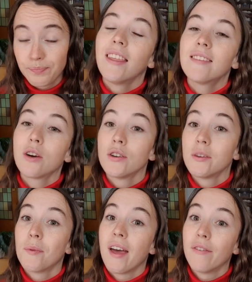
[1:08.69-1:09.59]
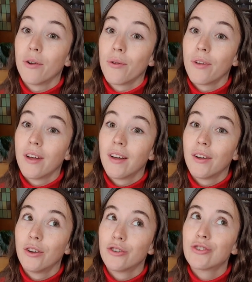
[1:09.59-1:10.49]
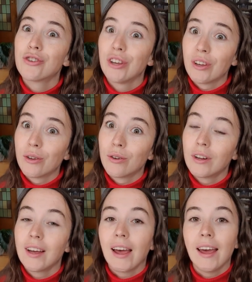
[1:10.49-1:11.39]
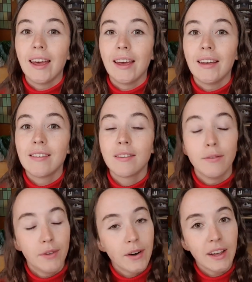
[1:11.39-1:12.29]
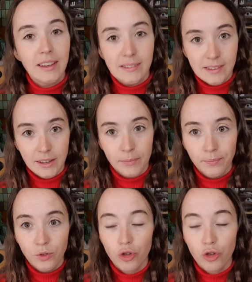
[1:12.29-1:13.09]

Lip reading: This cognitive behavioral skill is very easy.